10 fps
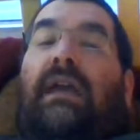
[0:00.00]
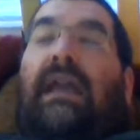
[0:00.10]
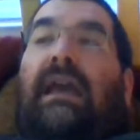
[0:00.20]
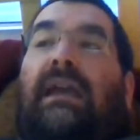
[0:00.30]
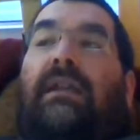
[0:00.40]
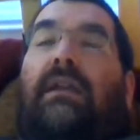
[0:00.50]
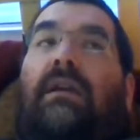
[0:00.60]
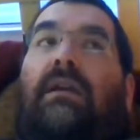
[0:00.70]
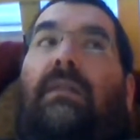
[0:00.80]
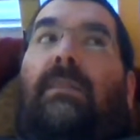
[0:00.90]
And
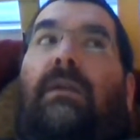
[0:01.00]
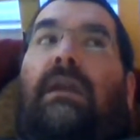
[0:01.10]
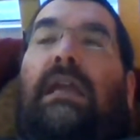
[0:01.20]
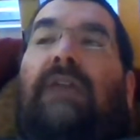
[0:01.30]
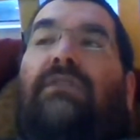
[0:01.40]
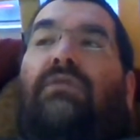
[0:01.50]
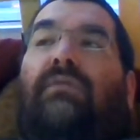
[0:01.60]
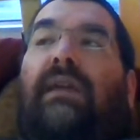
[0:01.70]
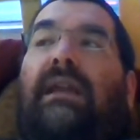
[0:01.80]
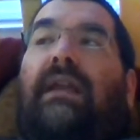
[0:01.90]
if you
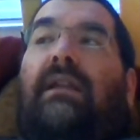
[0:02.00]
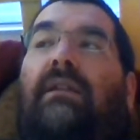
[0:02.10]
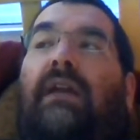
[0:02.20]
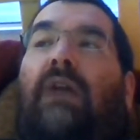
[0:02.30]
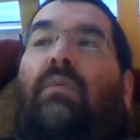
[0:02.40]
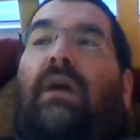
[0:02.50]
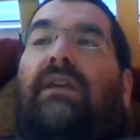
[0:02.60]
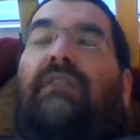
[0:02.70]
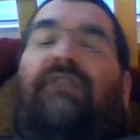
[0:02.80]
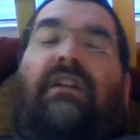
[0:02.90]
read it, I
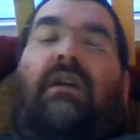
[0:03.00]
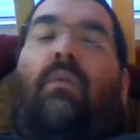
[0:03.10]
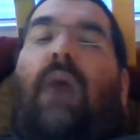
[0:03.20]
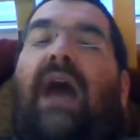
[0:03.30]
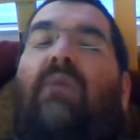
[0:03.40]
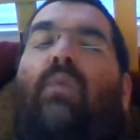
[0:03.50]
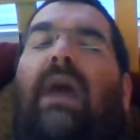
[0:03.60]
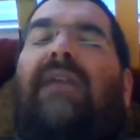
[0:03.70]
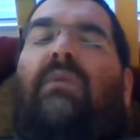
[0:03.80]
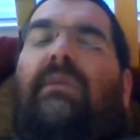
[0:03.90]
want you to figure out why
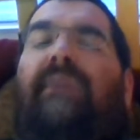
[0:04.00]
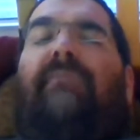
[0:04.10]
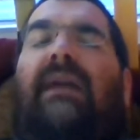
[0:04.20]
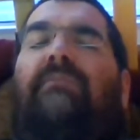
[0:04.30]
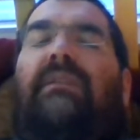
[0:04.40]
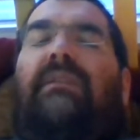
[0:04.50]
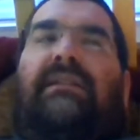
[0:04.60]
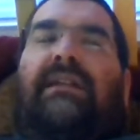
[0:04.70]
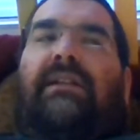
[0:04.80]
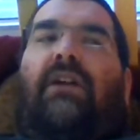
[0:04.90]
white women might be the
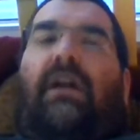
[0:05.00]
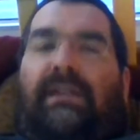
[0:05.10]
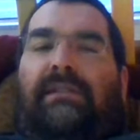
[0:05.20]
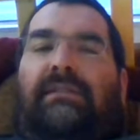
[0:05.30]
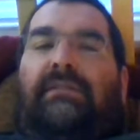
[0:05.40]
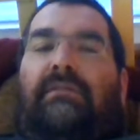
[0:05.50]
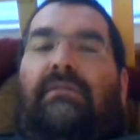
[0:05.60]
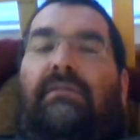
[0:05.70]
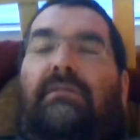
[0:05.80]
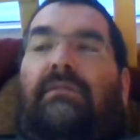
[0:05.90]
intended audience.
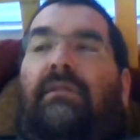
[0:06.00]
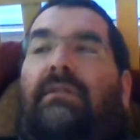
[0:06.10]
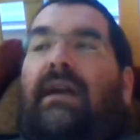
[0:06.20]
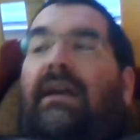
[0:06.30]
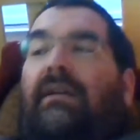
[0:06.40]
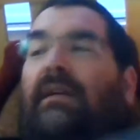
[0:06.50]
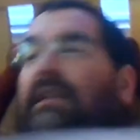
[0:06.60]
Okay, I'll